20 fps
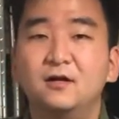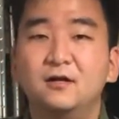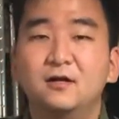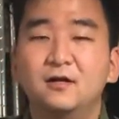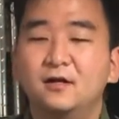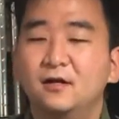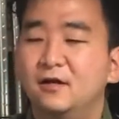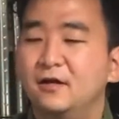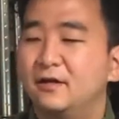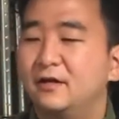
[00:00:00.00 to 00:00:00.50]

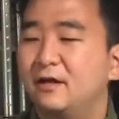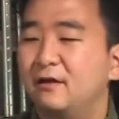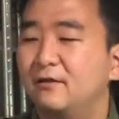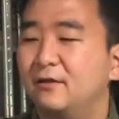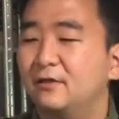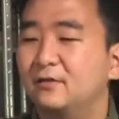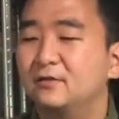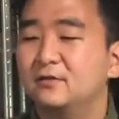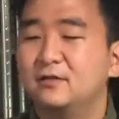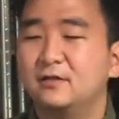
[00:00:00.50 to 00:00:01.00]
And
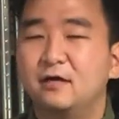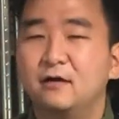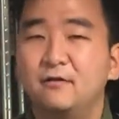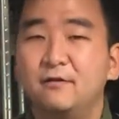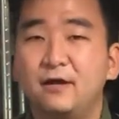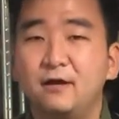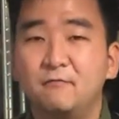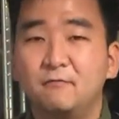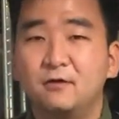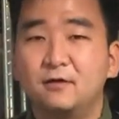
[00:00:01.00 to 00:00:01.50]
how
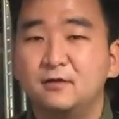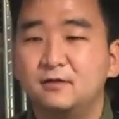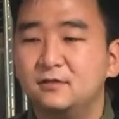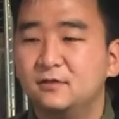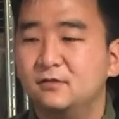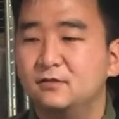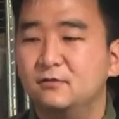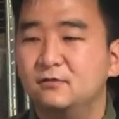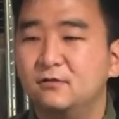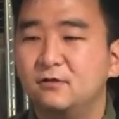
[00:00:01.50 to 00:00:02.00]
that works
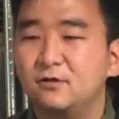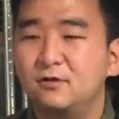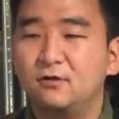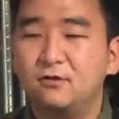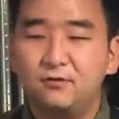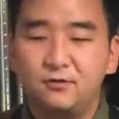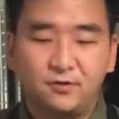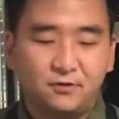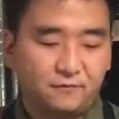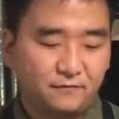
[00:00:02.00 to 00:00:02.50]
is you
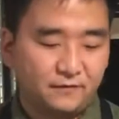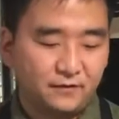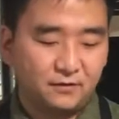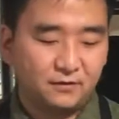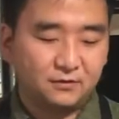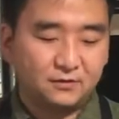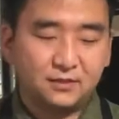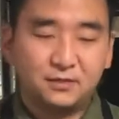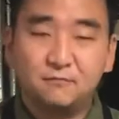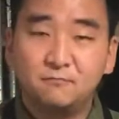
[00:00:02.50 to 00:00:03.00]
curl your
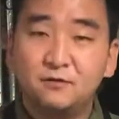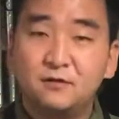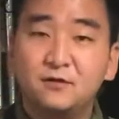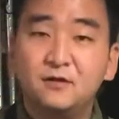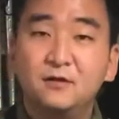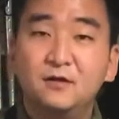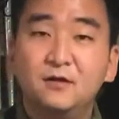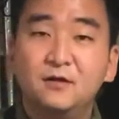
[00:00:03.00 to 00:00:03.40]
fingers inward